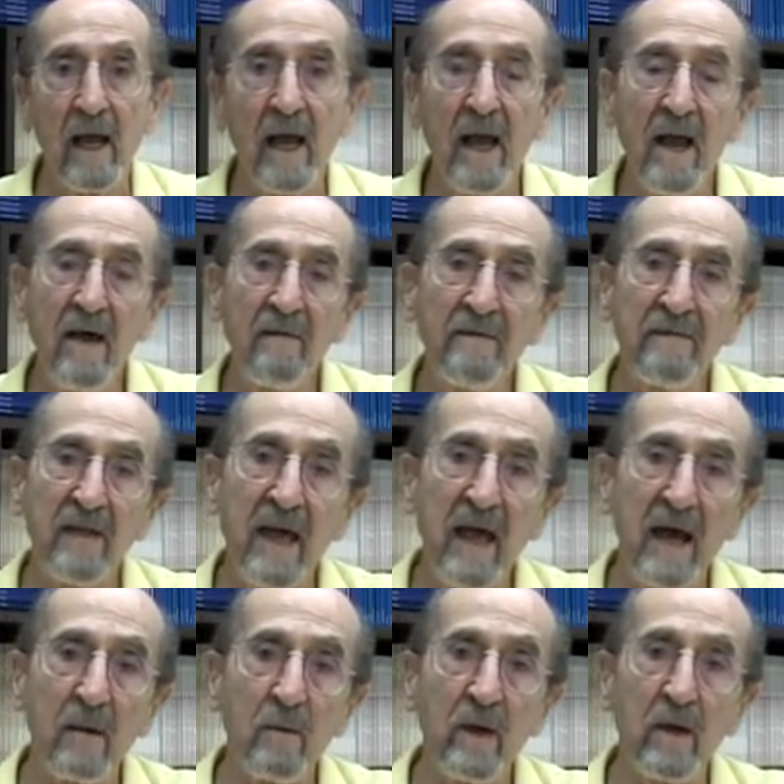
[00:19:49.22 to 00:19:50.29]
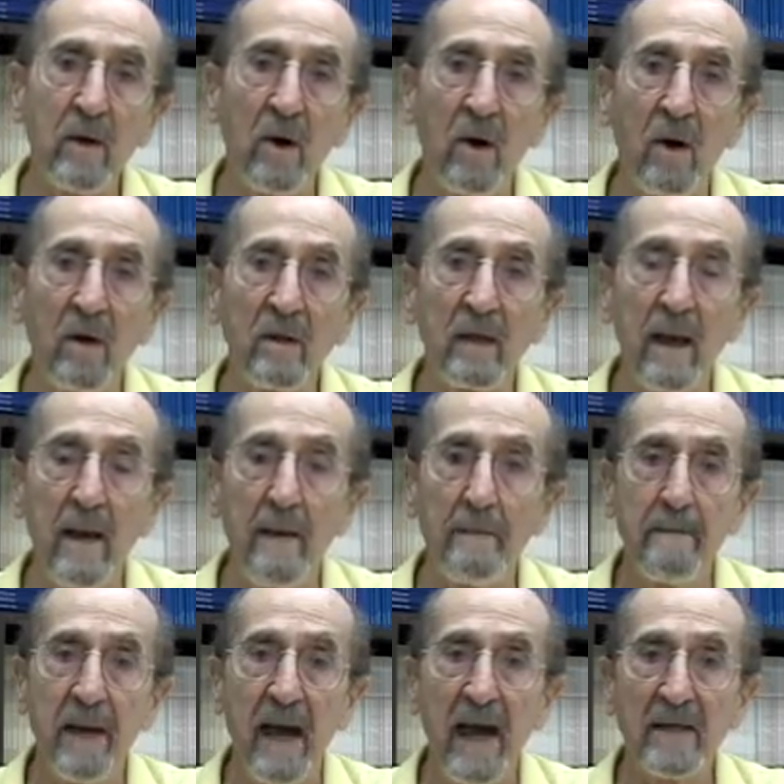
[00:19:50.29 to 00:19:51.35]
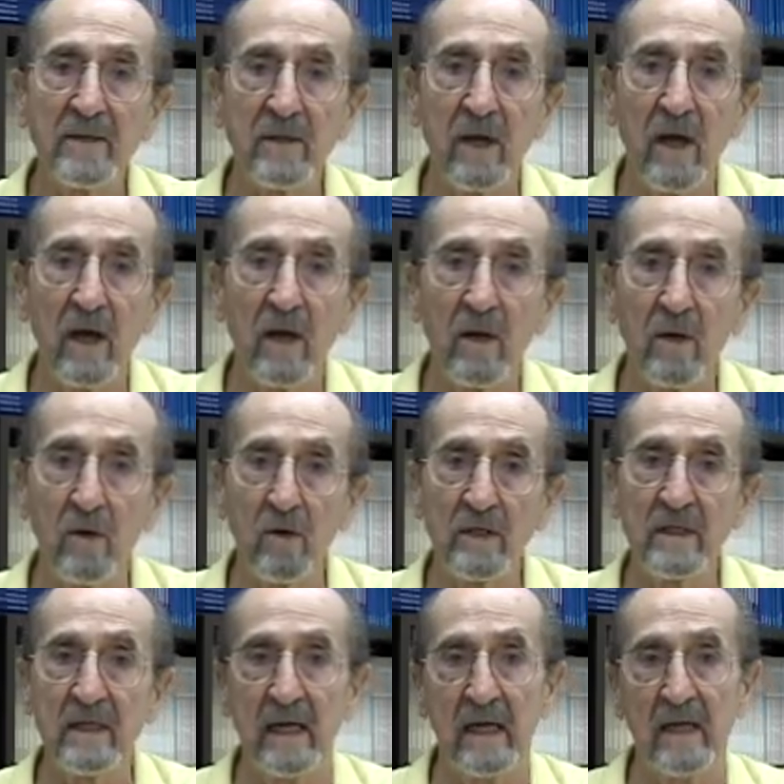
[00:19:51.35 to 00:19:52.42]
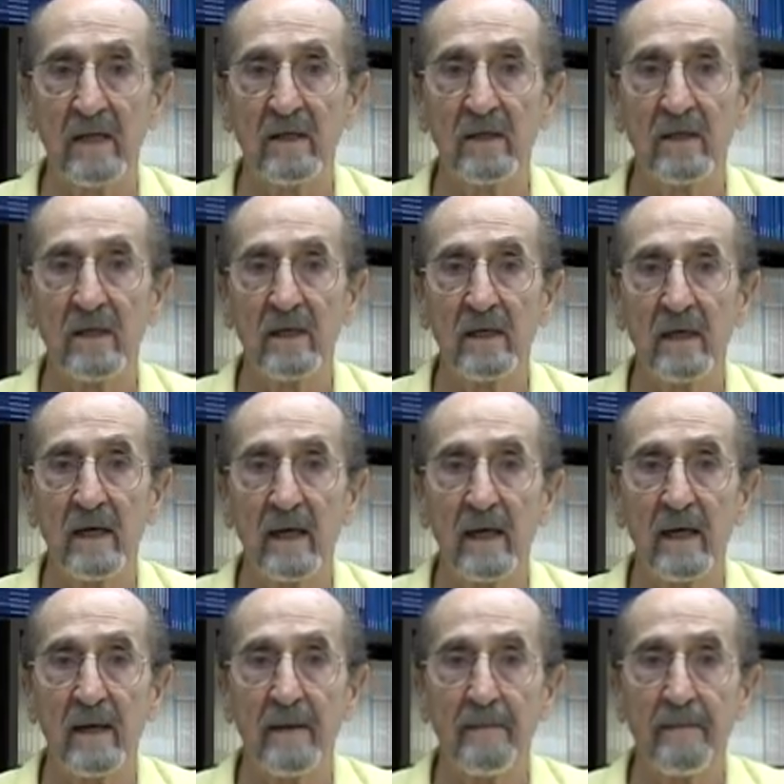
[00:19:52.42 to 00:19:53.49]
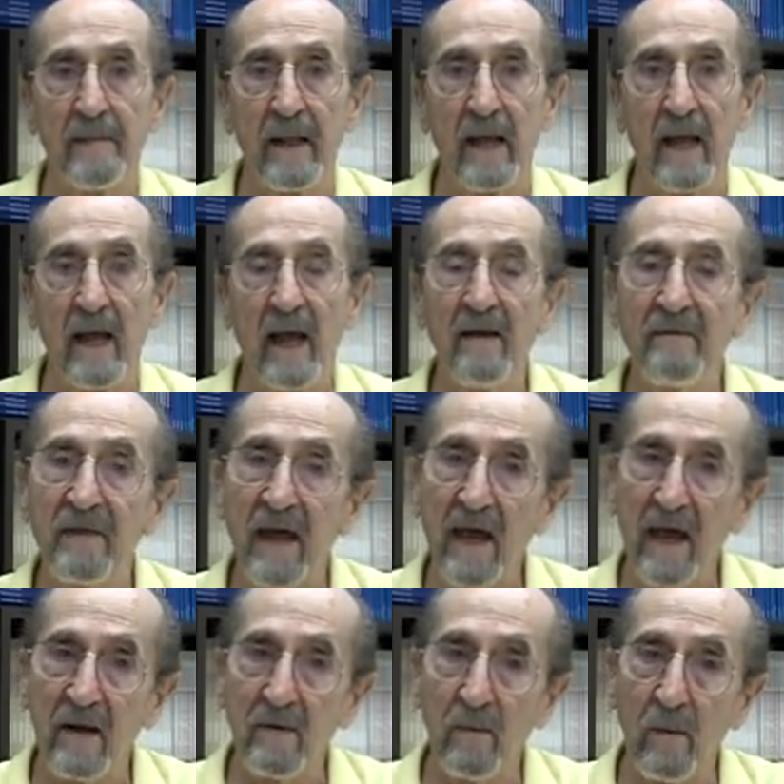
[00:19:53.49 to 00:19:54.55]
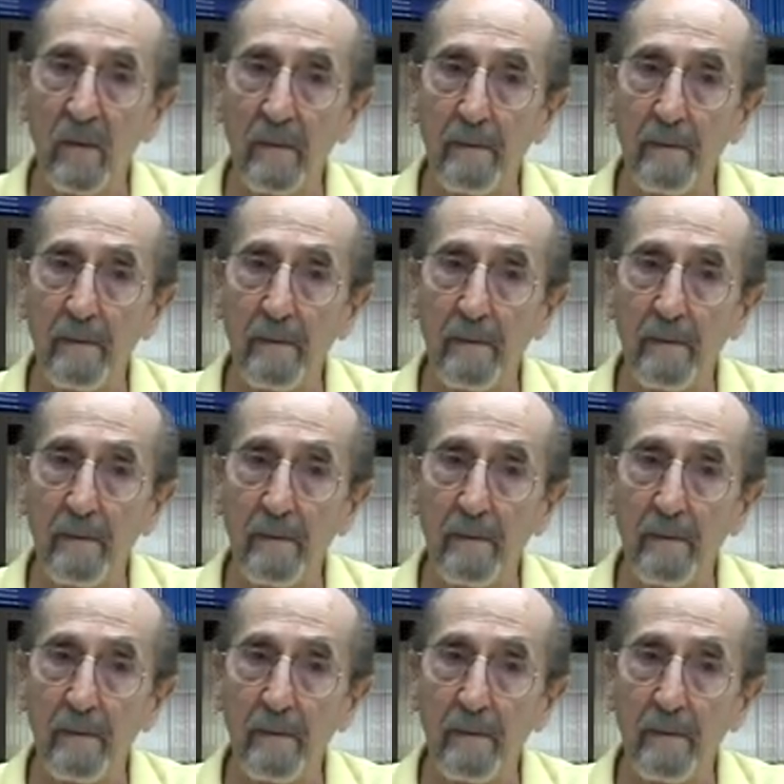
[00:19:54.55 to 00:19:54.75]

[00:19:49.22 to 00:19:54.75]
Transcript: if they had recalled past good deeds. If they had